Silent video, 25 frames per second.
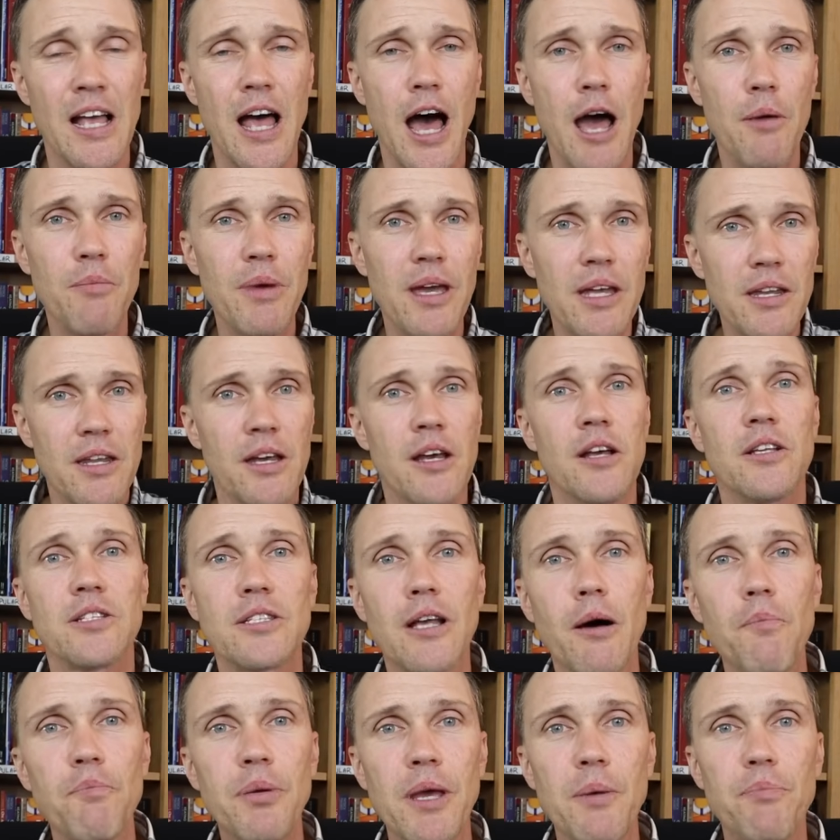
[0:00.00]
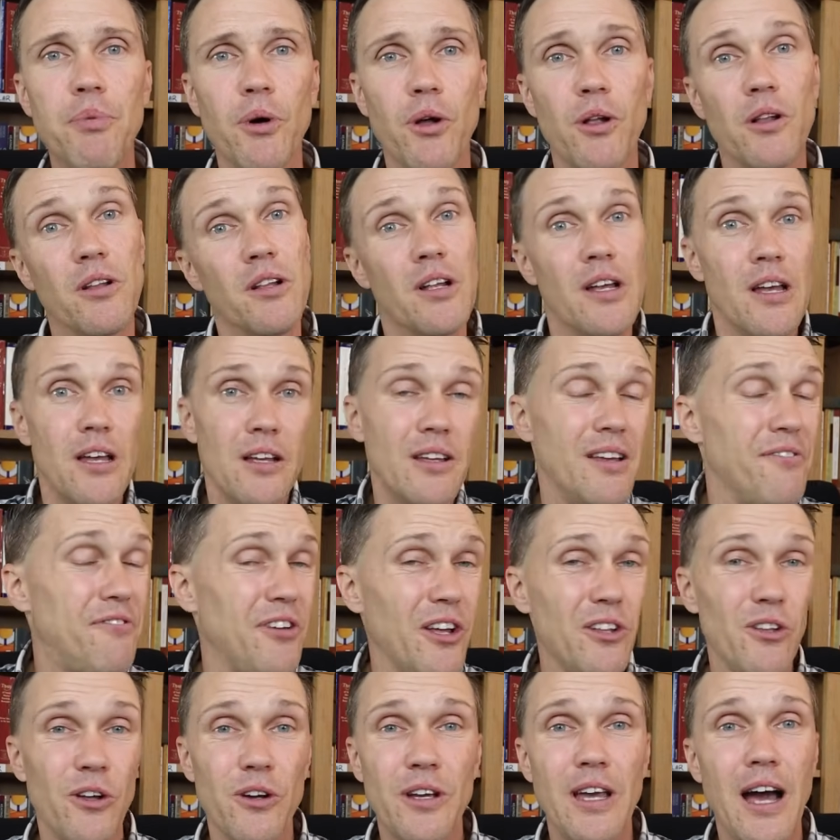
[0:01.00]
I mean, some people, if
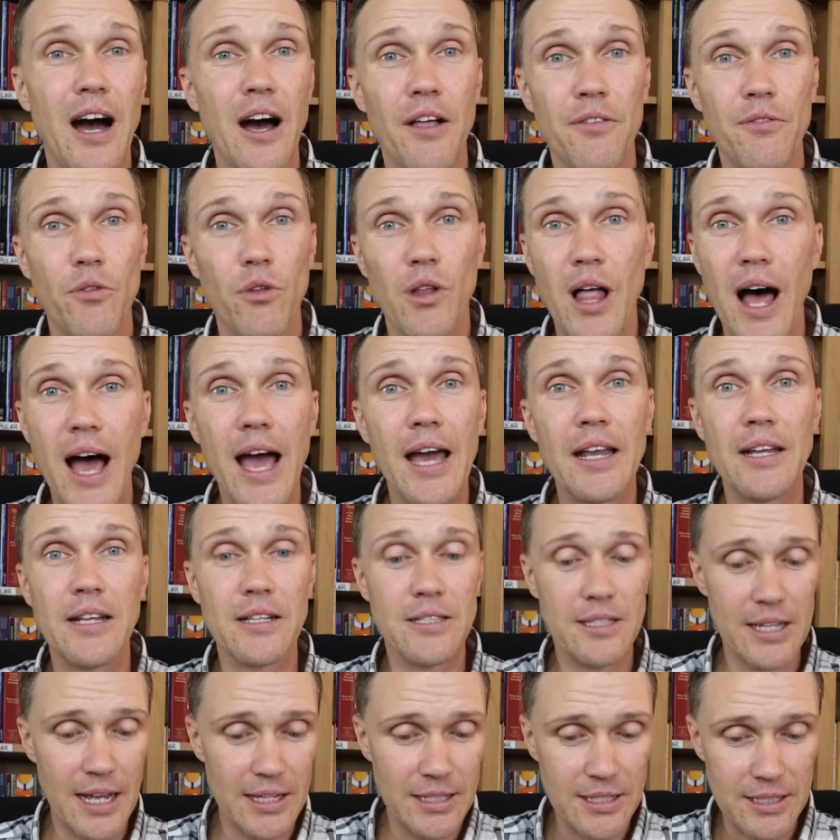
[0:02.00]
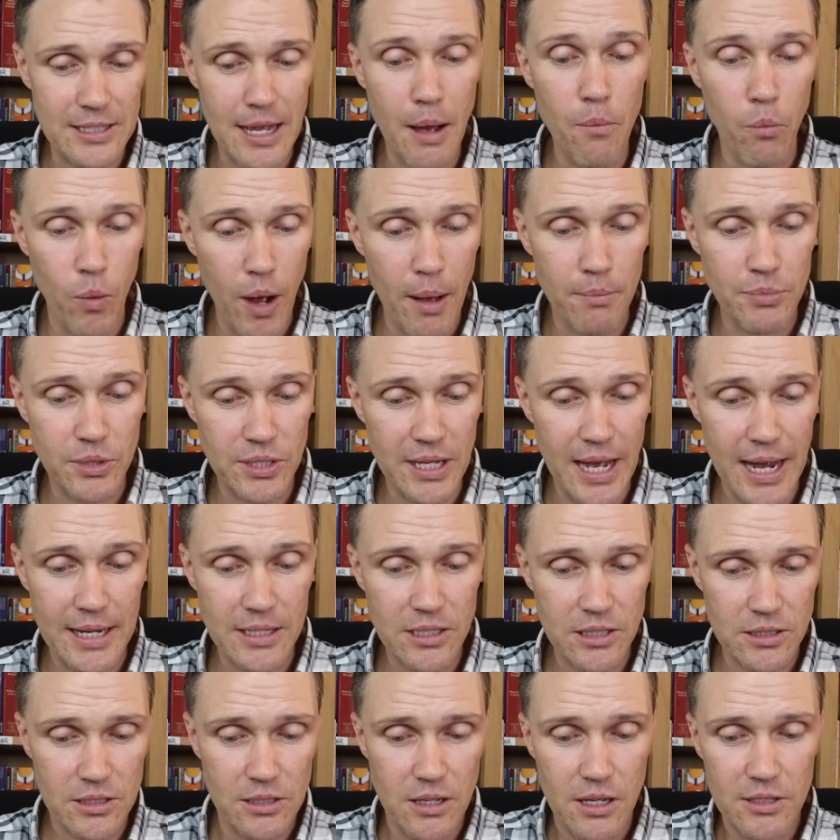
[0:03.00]
you look online, it says some
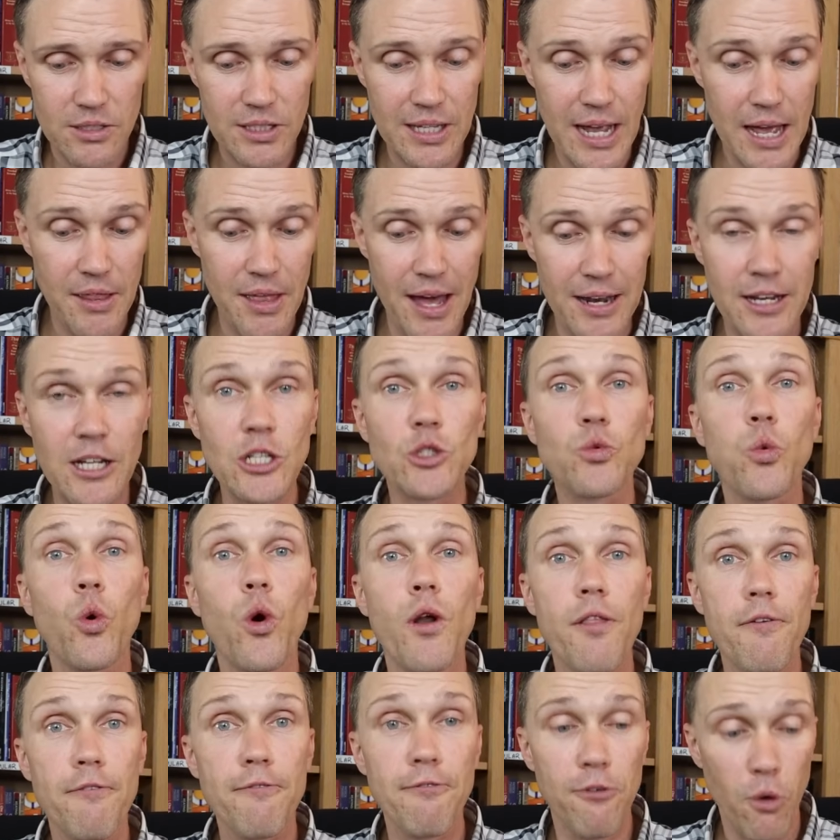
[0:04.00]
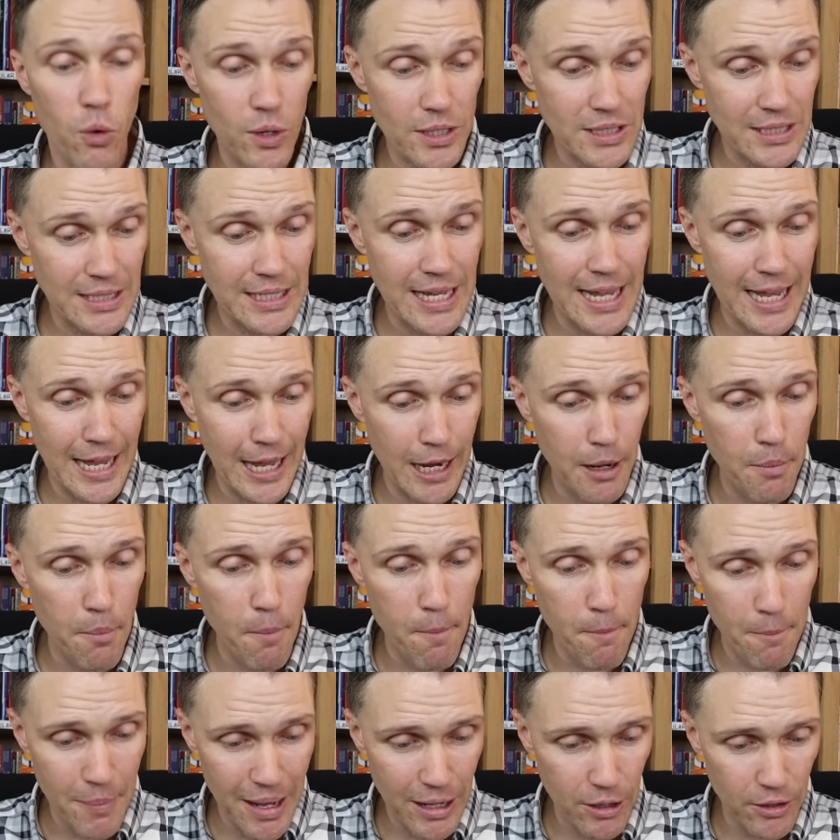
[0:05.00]
websites say that he's worth
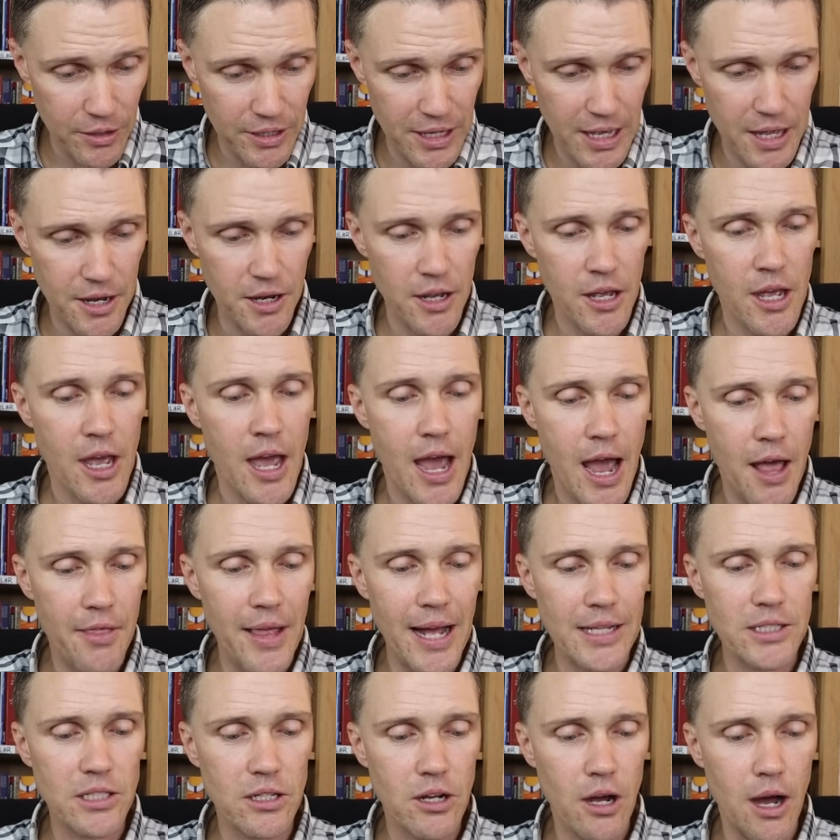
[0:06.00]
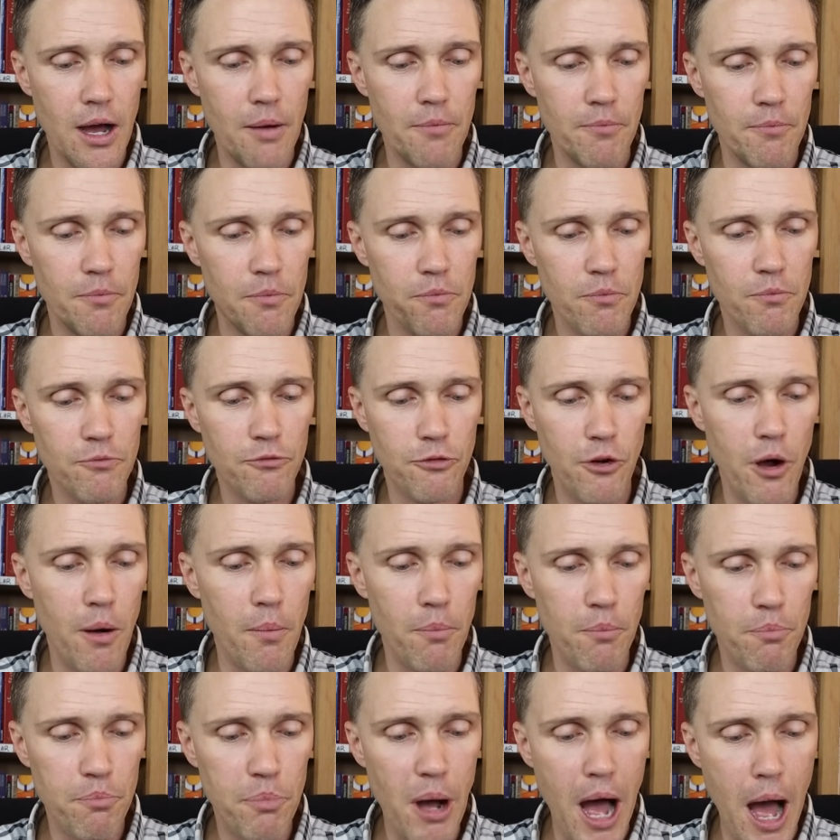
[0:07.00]
14 million, and that's come
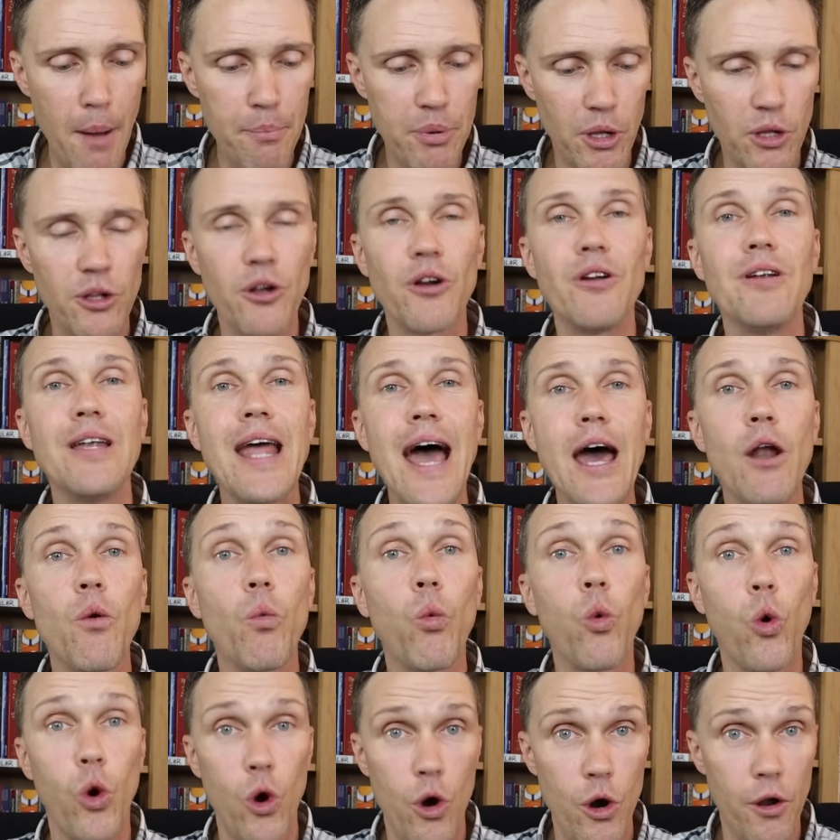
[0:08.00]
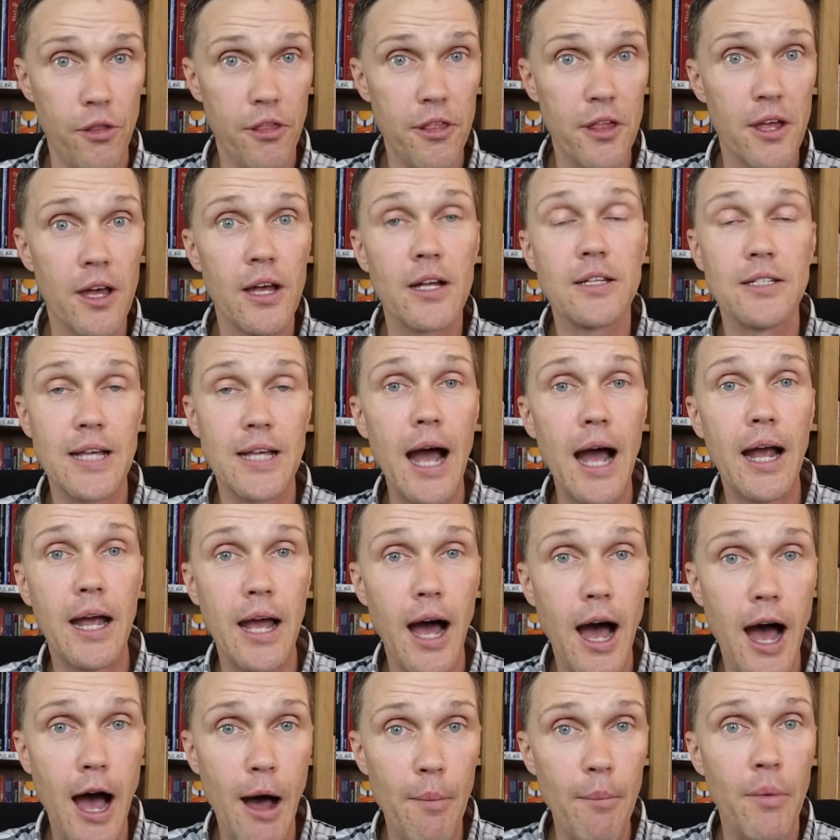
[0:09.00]
from popular net worth
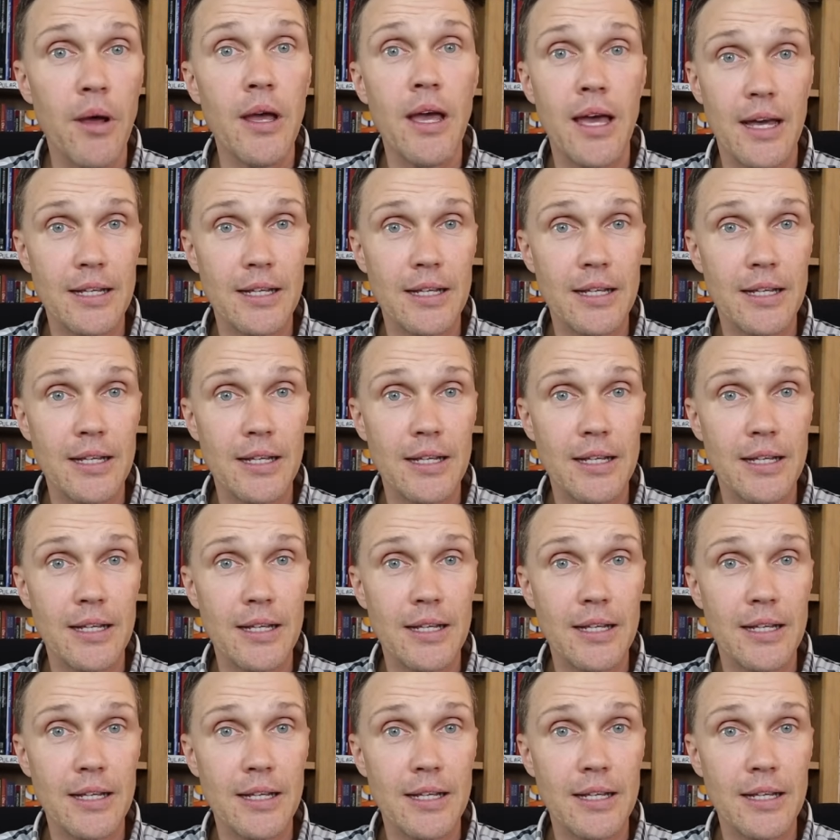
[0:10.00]
com.